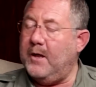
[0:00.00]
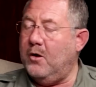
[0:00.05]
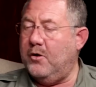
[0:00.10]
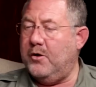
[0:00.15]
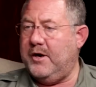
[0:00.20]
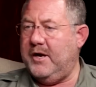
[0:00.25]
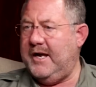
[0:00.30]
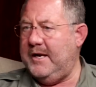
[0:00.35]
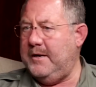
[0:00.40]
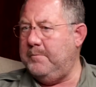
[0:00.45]

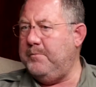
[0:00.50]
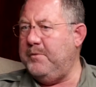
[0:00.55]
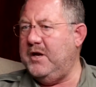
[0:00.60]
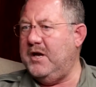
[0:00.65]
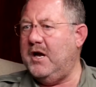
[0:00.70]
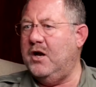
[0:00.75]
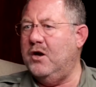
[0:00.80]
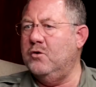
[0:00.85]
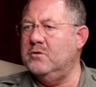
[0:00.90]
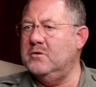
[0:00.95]
a
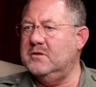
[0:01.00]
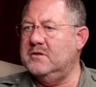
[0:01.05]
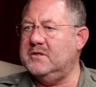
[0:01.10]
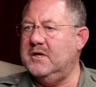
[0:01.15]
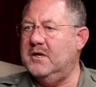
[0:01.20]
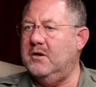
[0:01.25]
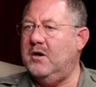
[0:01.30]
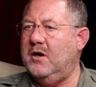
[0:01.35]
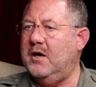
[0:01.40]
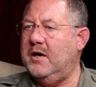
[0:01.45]
NPO,
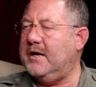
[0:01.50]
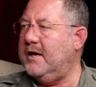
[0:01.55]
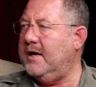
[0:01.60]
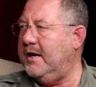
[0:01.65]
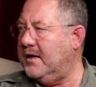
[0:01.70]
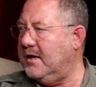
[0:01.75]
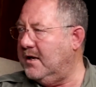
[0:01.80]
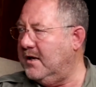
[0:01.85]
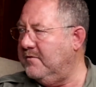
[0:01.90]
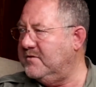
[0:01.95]
so I
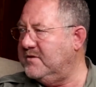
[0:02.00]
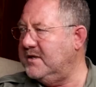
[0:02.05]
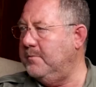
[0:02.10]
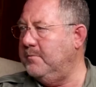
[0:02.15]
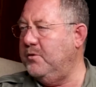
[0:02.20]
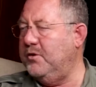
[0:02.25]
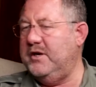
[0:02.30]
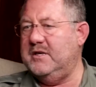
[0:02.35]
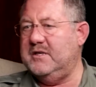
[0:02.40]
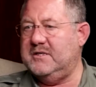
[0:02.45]
can give
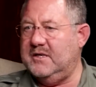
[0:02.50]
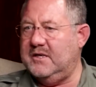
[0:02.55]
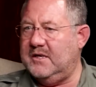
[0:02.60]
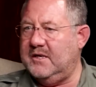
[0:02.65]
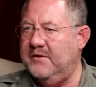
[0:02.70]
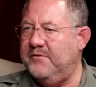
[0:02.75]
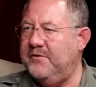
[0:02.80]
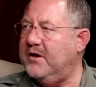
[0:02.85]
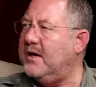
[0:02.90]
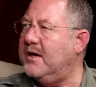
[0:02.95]
somebody a
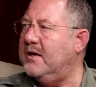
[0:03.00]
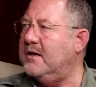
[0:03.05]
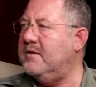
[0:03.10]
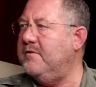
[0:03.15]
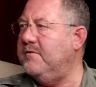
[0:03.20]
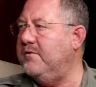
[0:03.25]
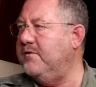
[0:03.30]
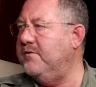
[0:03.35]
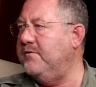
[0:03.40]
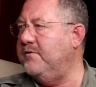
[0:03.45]
certificate
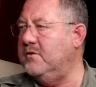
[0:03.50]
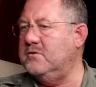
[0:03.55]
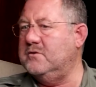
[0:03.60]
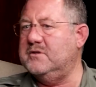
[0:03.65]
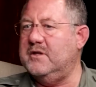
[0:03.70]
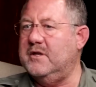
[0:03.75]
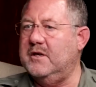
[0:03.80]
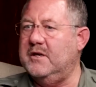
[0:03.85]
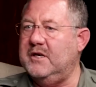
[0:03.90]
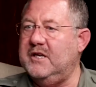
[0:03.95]
if he
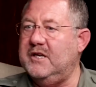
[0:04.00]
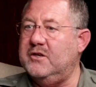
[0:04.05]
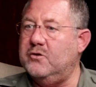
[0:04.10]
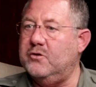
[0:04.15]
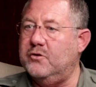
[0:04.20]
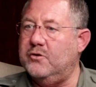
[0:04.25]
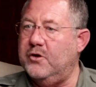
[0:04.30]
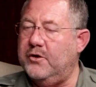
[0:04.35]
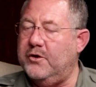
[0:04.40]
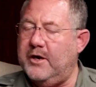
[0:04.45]
feels the need
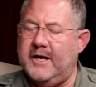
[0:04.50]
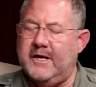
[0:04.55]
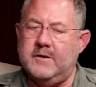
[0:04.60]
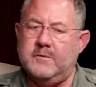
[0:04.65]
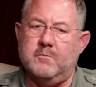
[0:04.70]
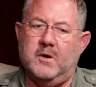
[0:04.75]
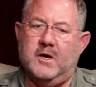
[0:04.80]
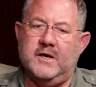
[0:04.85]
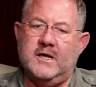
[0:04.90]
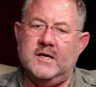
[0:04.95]
to
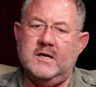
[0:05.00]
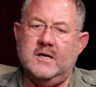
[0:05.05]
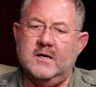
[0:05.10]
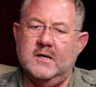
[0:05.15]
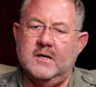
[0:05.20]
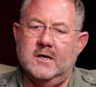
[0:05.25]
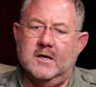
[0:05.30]
donate money.